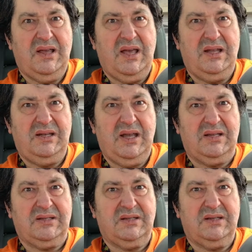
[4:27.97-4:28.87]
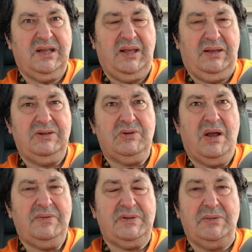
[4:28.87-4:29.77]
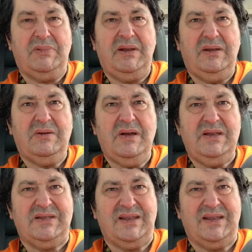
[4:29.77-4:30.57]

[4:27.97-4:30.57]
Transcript: And yes, it can drive somebody crazy.